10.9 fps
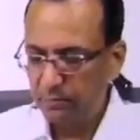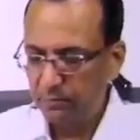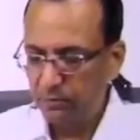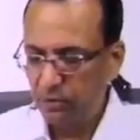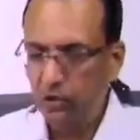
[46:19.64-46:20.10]

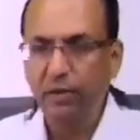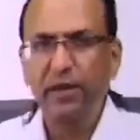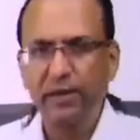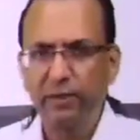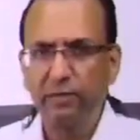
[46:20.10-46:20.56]
So it
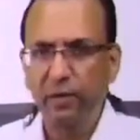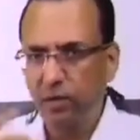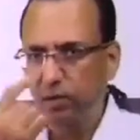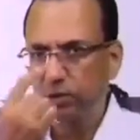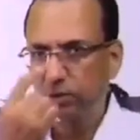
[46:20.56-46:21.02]
is
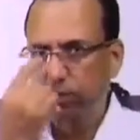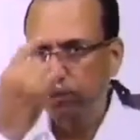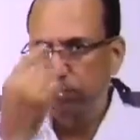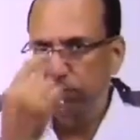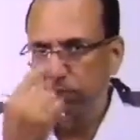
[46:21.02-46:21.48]
because
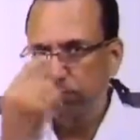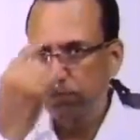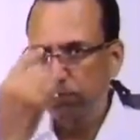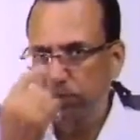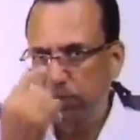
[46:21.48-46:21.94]

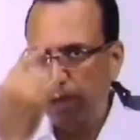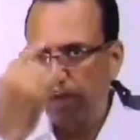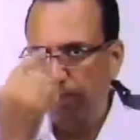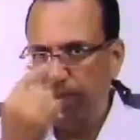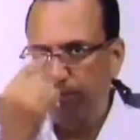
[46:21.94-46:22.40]

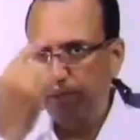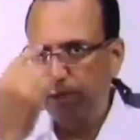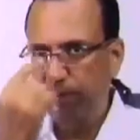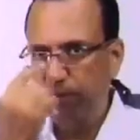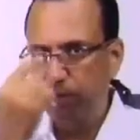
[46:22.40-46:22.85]
cribriform
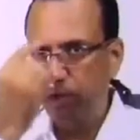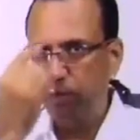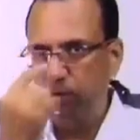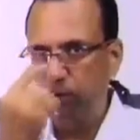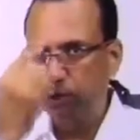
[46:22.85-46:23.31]
plate of ethmoid
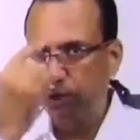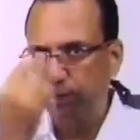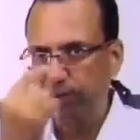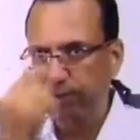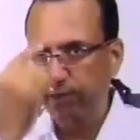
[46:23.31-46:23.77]
bone,
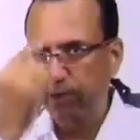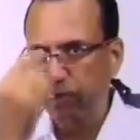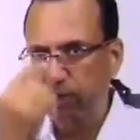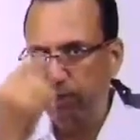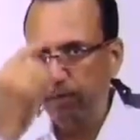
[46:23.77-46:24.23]
shortest length,
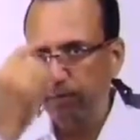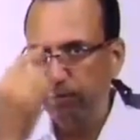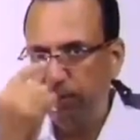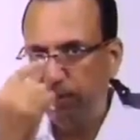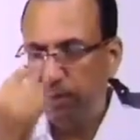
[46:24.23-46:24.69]
you remember?
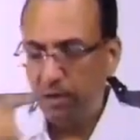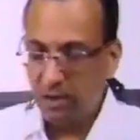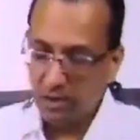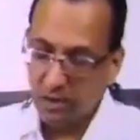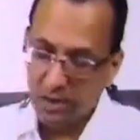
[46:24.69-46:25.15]

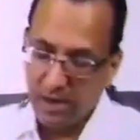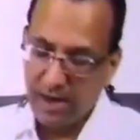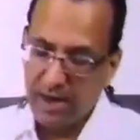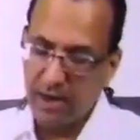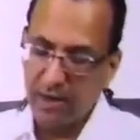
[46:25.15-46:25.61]

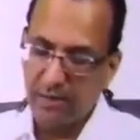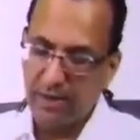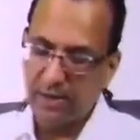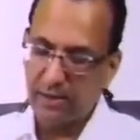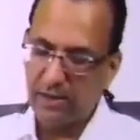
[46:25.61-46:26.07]
And the
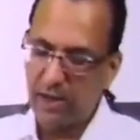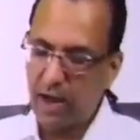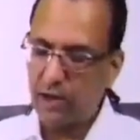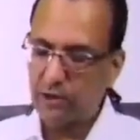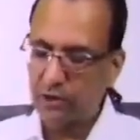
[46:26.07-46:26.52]
vagus has the
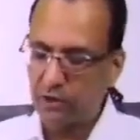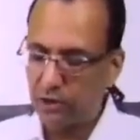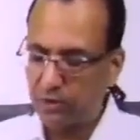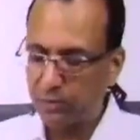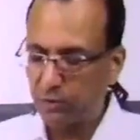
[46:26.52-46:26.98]
largest
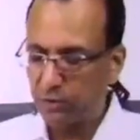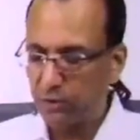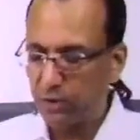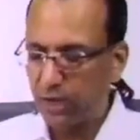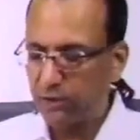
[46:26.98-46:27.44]

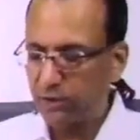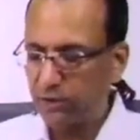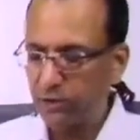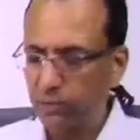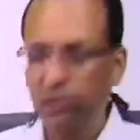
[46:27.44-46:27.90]
distribution. Largest
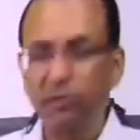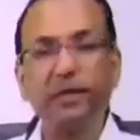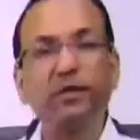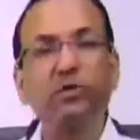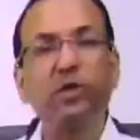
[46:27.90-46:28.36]
distribution
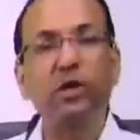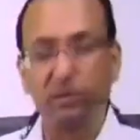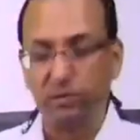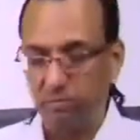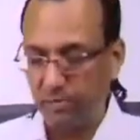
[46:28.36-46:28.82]
means
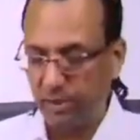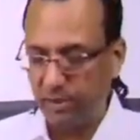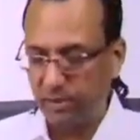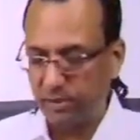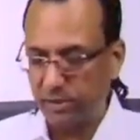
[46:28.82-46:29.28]
what?
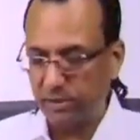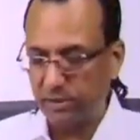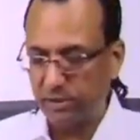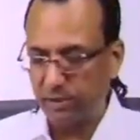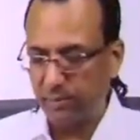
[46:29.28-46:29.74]
Means it
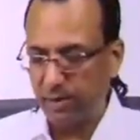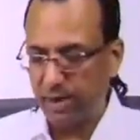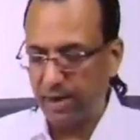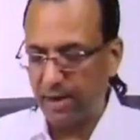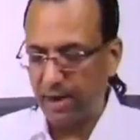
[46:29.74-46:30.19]
is
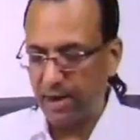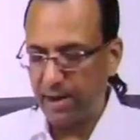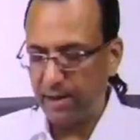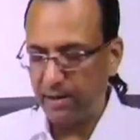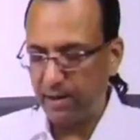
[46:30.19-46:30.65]
supplying head,
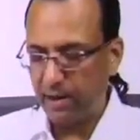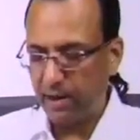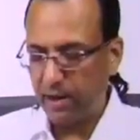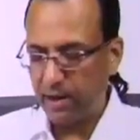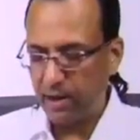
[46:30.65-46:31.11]
neck,
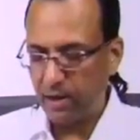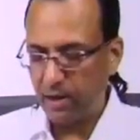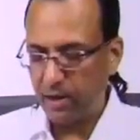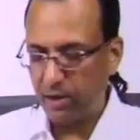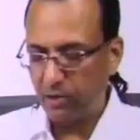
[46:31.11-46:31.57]

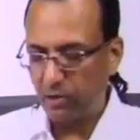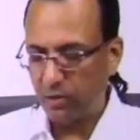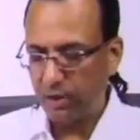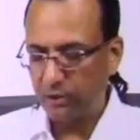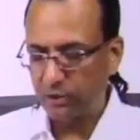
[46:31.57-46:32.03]
and then
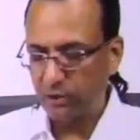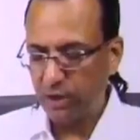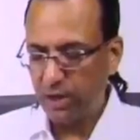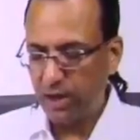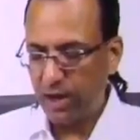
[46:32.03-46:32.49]
thorax,
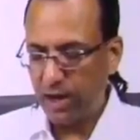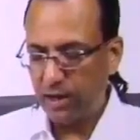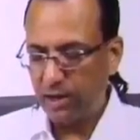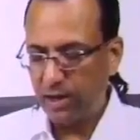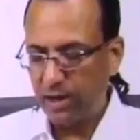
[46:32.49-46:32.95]

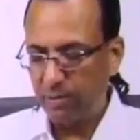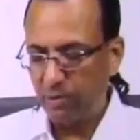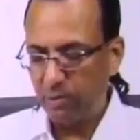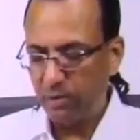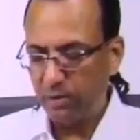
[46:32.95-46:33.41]
and then
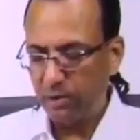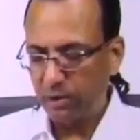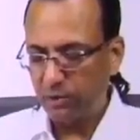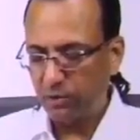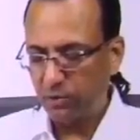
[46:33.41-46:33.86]
abdomen.
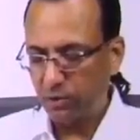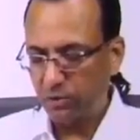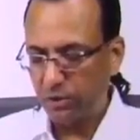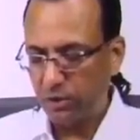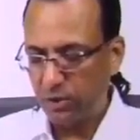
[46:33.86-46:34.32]
So
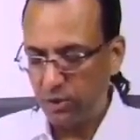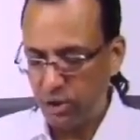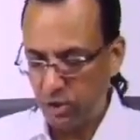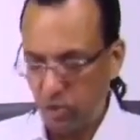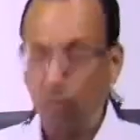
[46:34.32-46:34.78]
such a
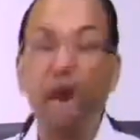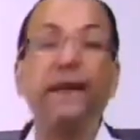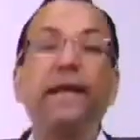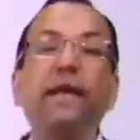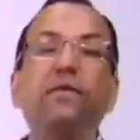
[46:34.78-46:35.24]
wide
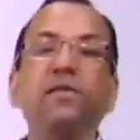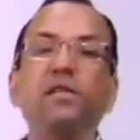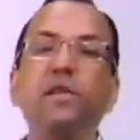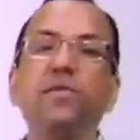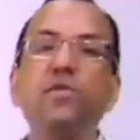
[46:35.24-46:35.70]
area of
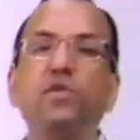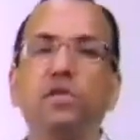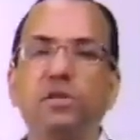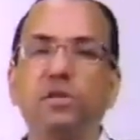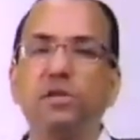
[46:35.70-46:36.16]

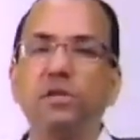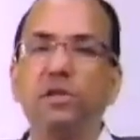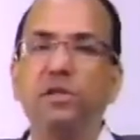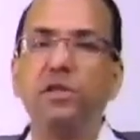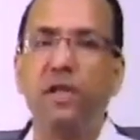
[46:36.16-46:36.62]
distribution.
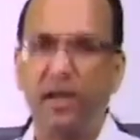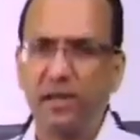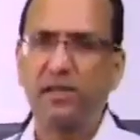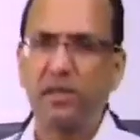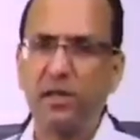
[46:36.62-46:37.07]
Let
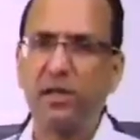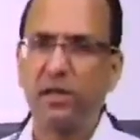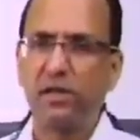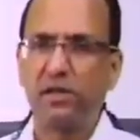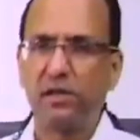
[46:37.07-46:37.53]
us
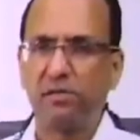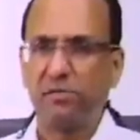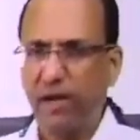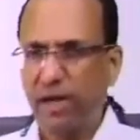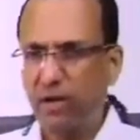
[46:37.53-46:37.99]

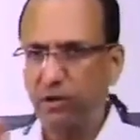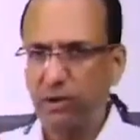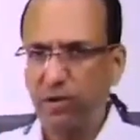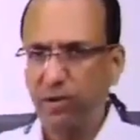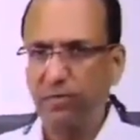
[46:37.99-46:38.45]
write down
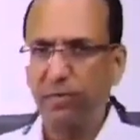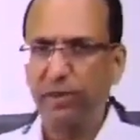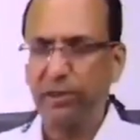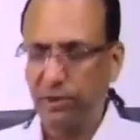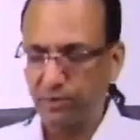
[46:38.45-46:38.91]
some
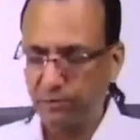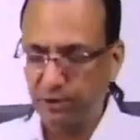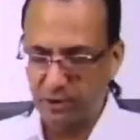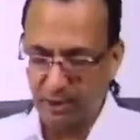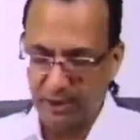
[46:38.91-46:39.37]
information
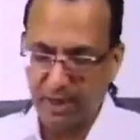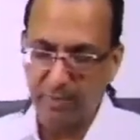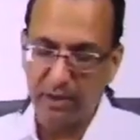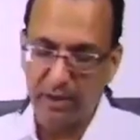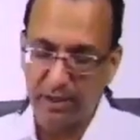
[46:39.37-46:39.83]
which the
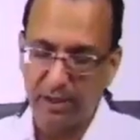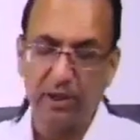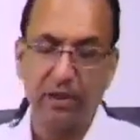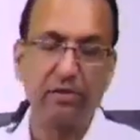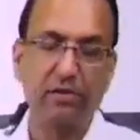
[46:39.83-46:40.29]
examiner is
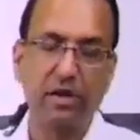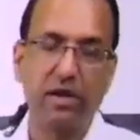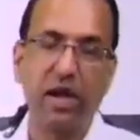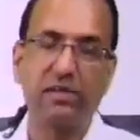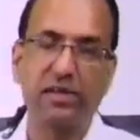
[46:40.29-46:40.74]
interested
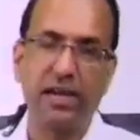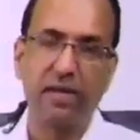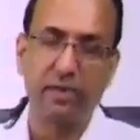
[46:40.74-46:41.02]
in asking.